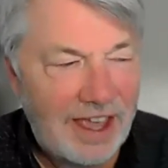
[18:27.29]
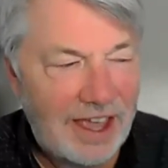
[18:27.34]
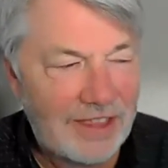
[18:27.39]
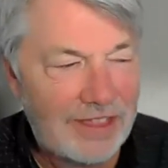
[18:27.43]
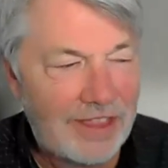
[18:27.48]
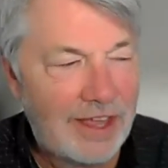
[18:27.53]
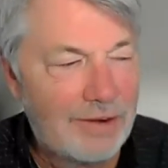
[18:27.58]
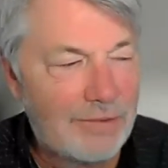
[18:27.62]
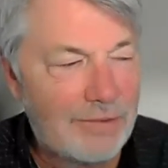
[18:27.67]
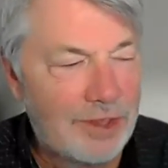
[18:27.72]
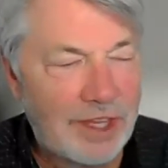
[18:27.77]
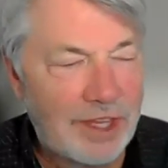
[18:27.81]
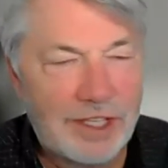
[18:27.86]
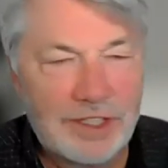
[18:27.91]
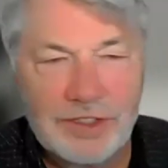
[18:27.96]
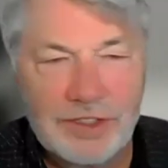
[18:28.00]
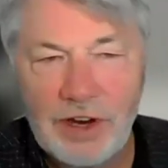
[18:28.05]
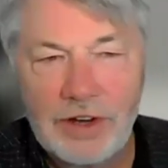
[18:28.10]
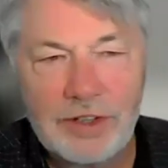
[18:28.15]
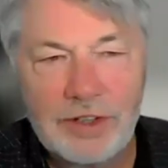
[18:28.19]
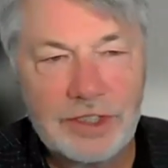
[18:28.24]
and then when they
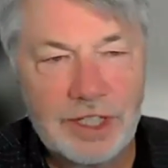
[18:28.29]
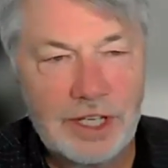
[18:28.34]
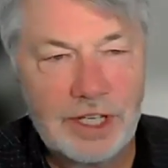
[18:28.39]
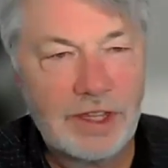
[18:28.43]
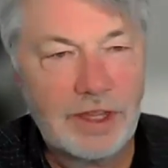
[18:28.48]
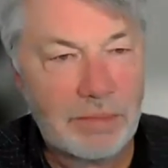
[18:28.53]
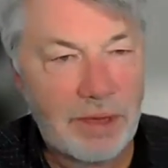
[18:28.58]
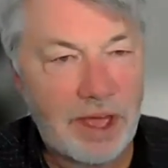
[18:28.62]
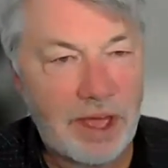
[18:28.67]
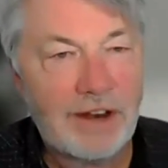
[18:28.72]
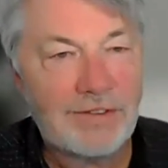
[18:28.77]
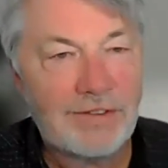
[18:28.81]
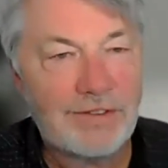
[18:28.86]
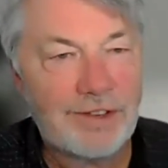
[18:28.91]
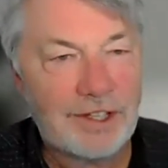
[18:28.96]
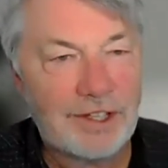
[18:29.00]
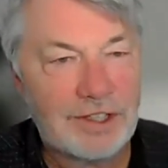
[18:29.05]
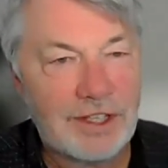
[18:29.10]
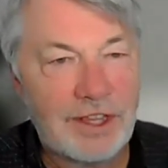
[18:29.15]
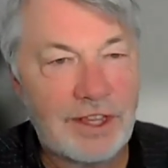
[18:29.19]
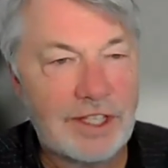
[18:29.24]
start seeing the
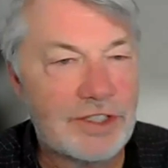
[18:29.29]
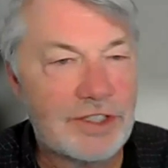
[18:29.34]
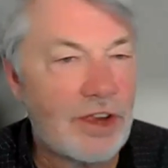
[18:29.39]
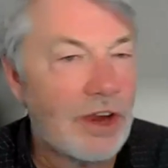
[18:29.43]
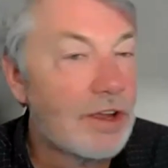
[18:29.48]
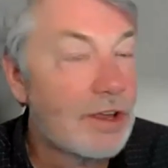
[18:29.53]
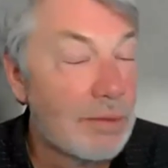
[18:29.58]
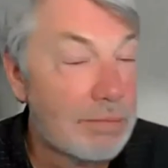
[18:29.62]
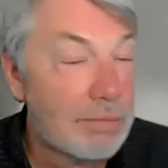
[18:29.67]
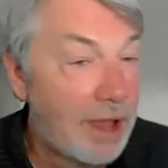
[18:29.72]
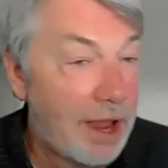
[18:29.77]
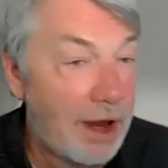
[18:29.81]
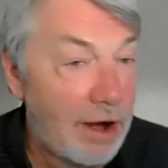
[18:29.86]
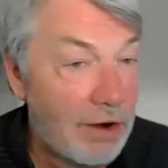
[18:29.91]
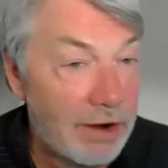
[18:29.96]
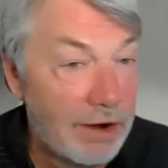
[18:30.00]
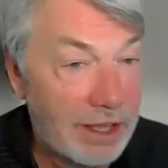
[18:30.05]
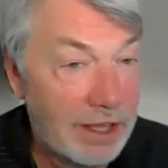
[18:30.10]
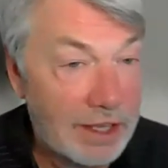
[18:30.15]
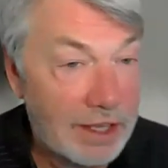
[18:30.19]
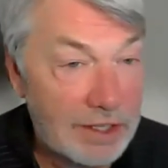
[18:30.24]
benefits and they start
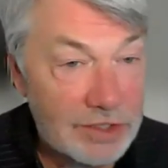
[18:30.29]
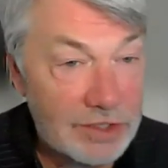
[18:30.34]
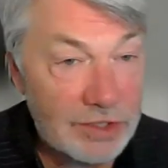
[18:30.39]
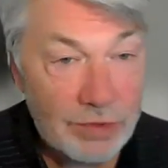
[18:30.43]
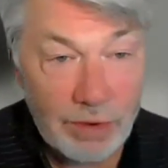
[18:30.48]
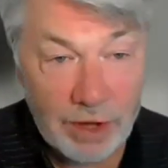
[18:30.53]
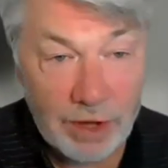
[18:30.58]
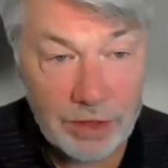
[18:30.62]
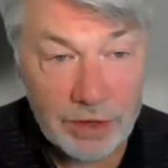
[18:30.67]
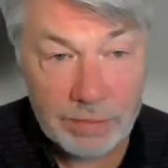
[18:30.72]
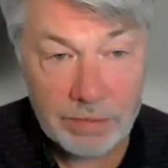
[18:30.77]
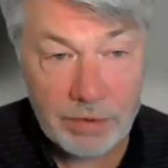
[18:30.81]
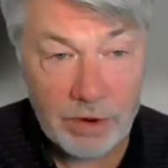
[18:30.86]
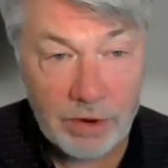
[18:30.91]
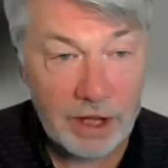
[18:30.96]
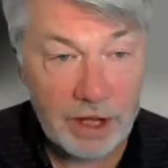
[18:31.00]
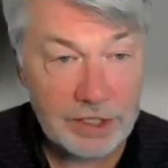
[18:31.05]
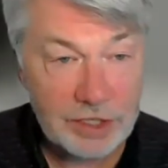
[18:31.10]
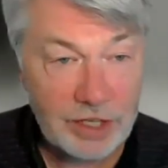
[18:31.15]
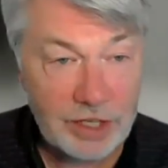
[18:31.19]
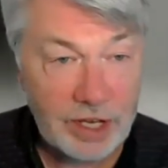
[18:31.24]
comparing it to other
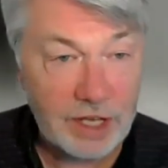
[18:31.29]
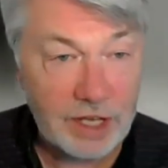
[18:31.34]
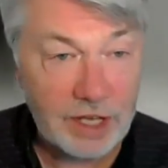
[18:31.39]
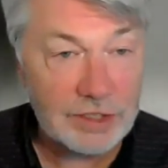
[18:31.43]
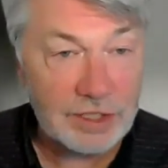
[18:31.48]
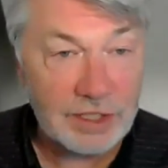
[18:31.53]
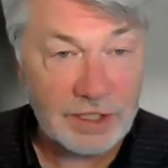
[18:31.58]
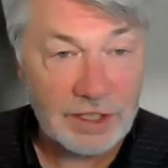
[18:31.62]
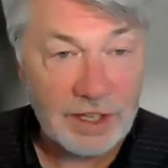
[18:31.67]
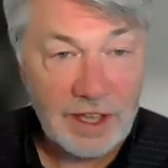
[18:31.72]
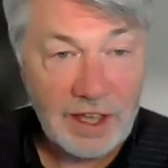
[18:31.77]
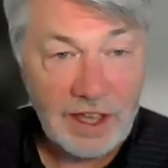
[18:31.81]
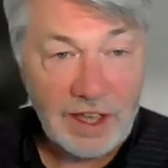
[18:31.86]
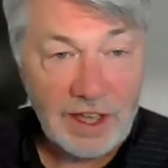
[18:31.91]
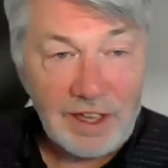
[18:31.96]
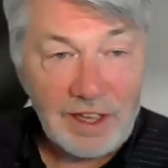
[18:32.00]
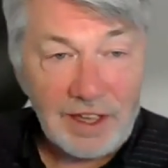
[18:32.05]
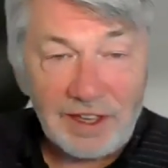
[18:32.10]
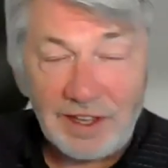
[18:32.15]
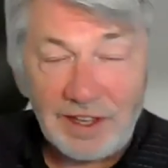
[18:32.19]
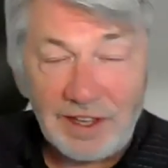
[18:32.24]
projects and
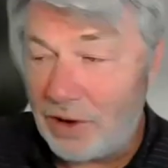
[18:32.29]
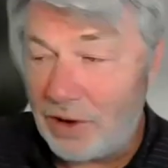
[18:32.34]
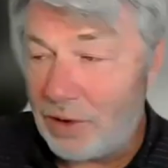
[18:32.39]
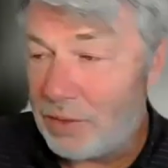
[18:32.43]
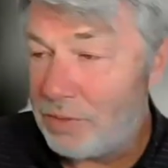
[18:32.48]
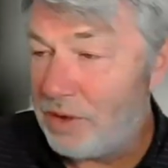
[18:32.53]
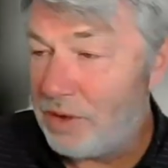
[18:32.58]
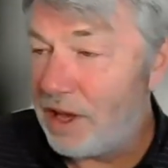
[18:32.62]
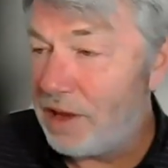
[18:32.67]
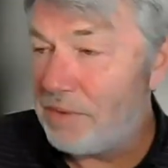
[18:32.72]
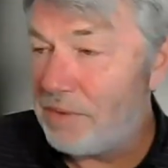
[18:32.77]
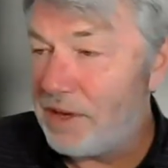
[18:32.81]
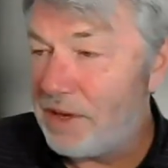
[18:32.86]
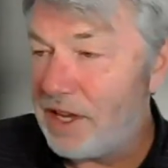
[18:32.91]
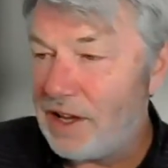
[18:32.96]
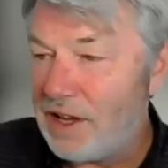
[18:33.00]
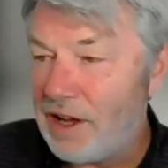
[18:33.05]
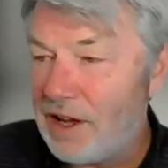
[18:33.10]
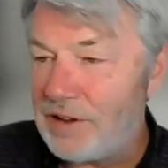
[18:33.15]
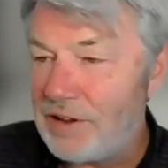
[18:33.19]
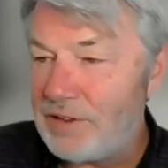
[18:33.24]
you know
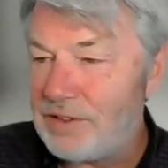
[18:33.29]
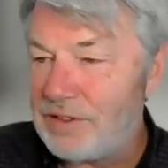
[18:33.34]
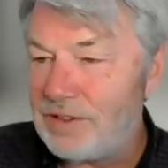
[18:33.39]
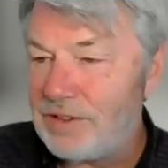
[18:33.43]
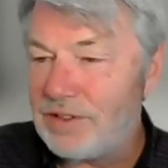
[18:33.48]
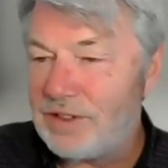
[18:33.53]
maybe uh,